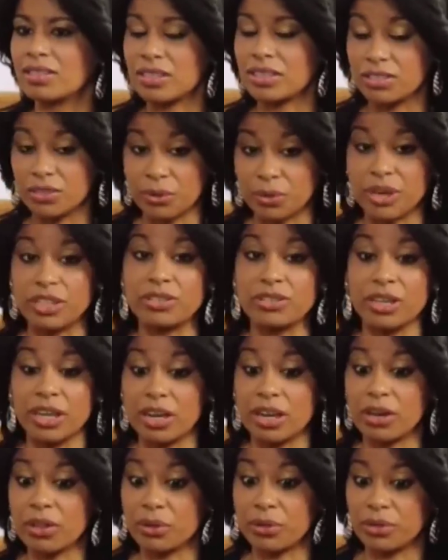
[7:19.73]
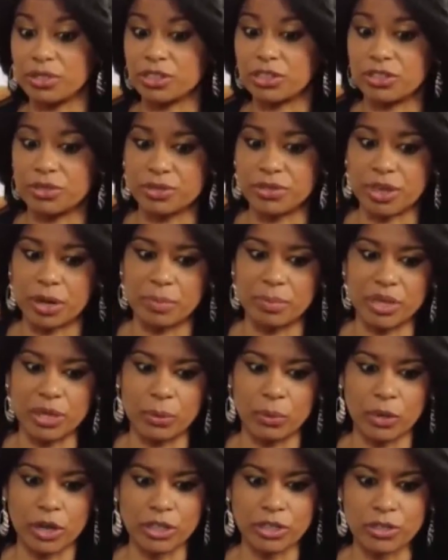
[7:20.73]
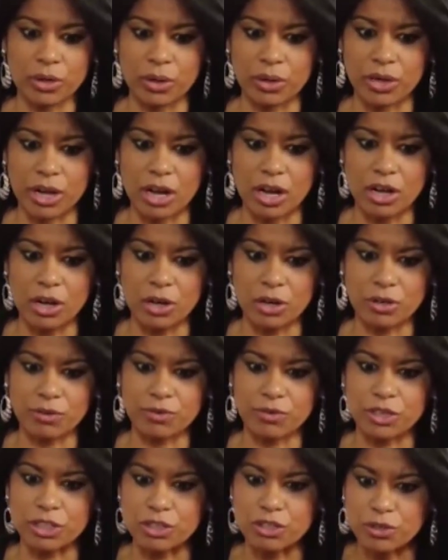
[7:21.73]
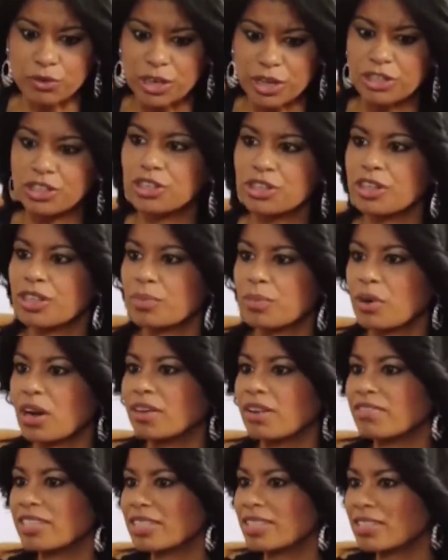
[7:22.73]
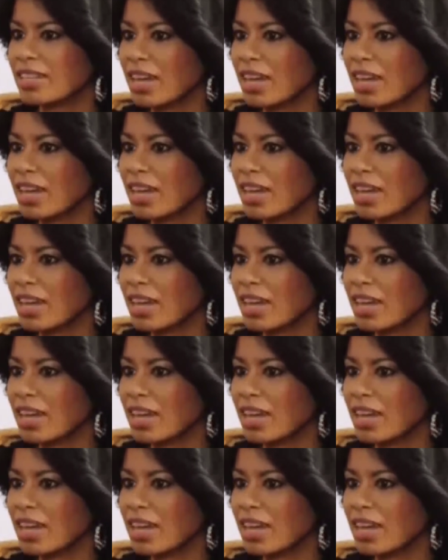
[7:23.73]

It's great to hear those issues are being worked on. A lot of frustration in the private